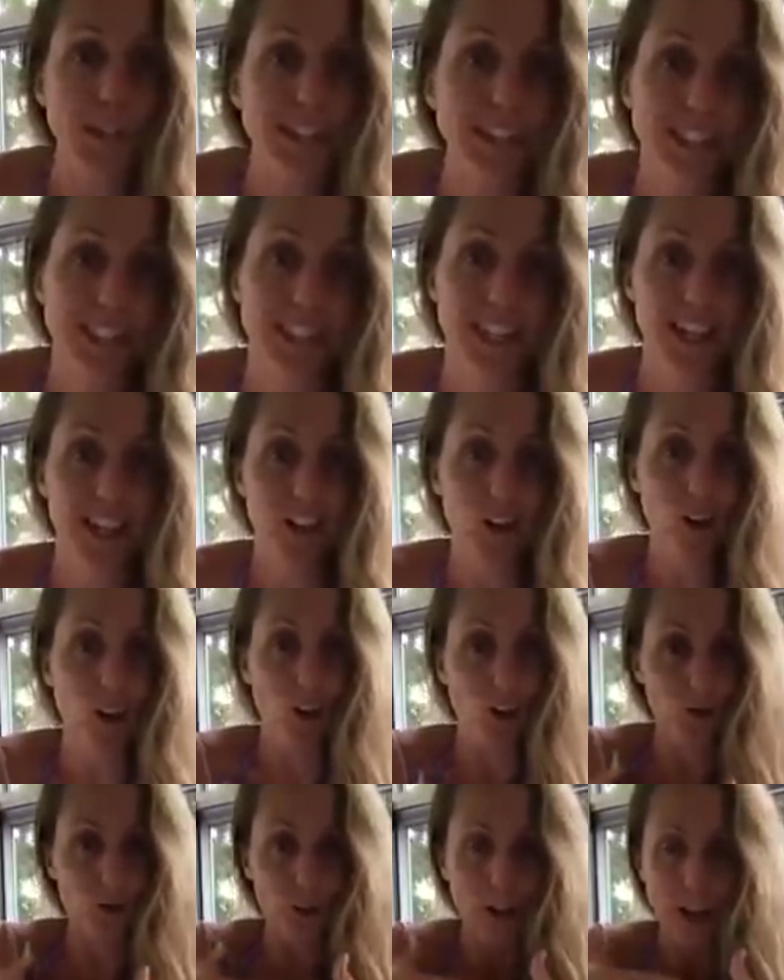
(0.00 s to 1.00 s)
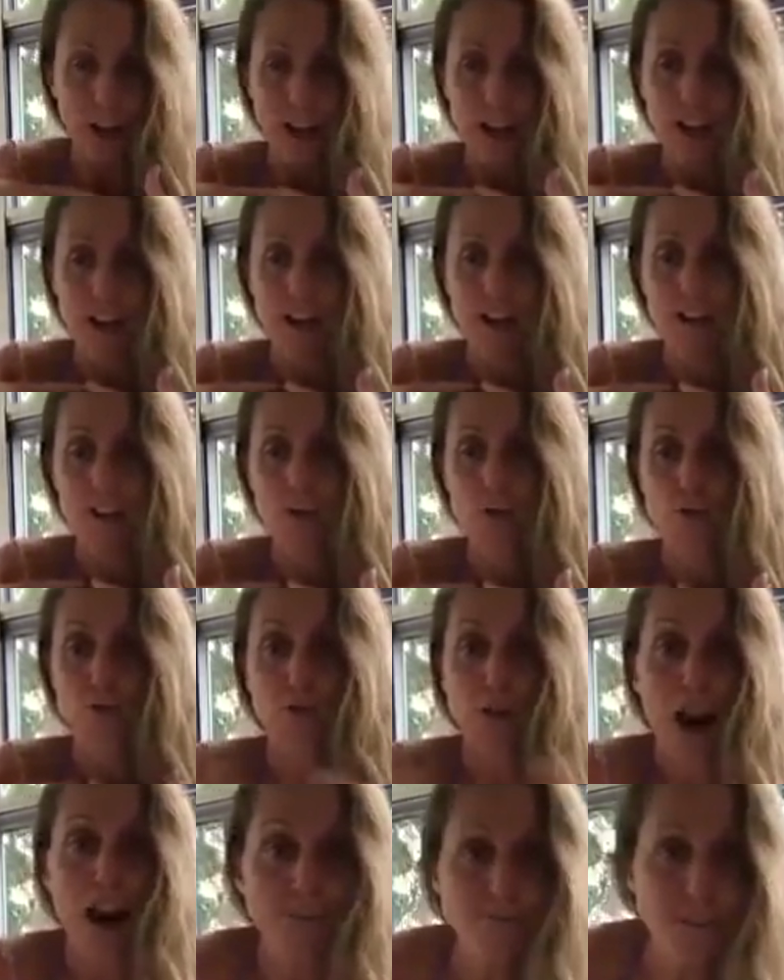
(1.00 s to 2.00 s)
internet of
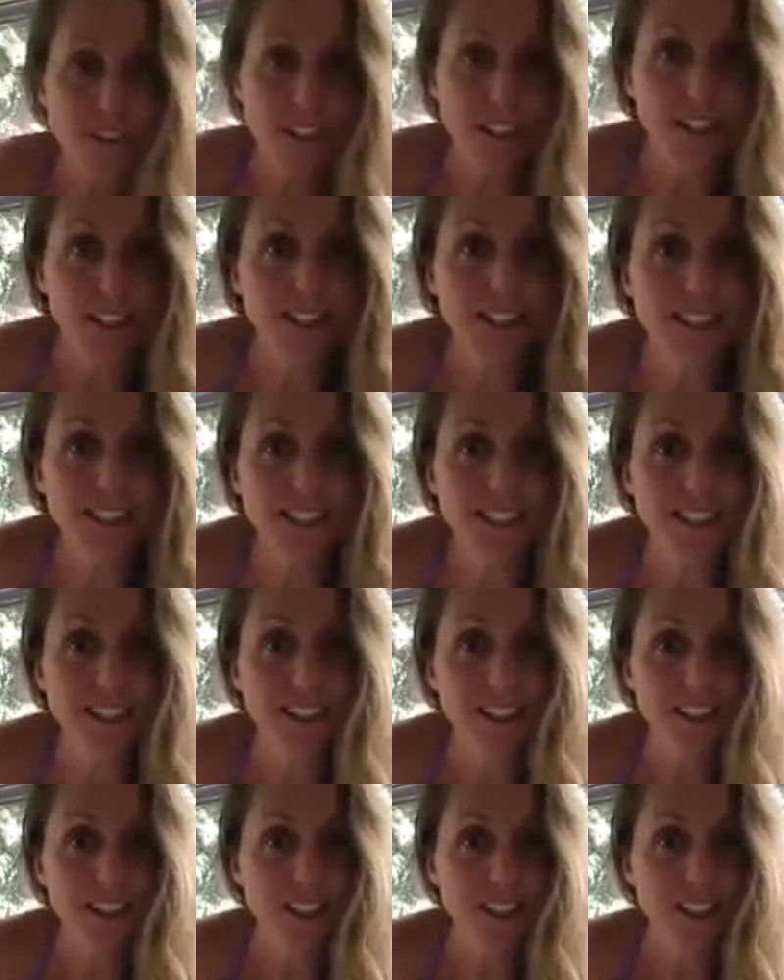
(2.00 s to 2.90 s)
ravenous